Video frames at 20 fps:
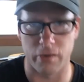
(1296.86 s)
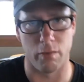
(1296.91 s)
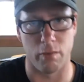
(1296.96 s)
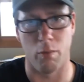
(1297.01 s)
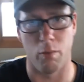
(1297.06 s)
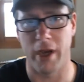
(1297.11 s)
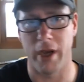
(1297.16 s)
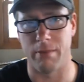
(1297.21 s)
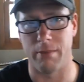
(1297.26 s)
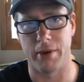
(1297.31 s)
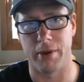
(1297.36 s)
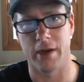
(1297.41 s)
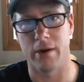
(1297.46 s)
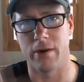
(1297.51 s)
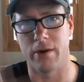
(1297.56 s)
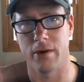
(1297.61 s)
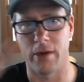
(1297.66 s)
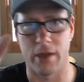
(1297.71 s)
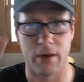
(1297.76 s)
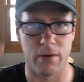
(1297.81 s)
were way
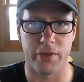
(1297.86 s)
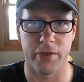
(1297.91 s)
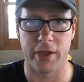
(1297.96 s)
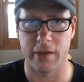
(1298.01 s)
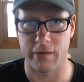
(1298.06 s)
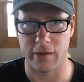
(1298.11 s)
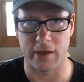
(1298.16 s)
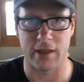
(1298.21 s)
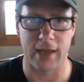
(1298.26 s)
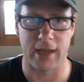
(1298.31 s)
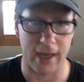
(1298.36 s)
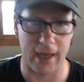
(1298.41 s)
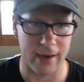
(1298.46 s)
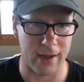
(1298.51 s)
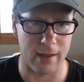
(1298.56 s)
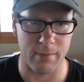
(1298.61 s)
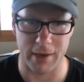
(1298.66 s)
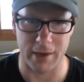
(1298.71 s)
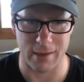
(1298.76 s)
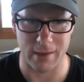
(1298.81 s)
bigger, you know, things like that. And
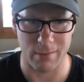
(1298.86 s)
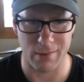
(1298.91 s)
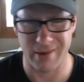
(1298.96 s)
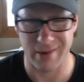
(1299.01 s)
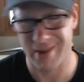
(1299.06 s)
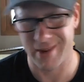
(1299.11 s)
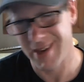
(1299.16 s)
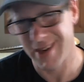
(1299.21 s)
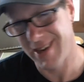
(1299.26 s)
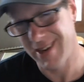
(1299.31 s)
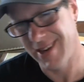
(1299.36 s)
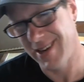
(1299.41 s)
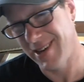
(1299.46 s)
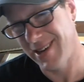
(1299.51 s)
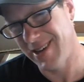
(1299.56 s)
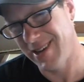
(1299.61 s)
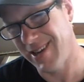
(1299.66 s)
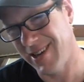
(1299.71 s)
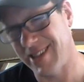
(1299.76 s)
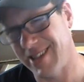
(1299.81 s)
I'm like, well,
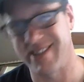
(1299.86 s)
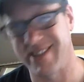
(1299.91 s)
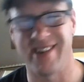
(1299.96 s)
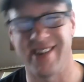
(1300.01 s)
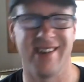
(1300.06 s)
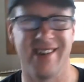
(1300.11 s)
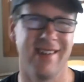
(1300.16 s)
it's.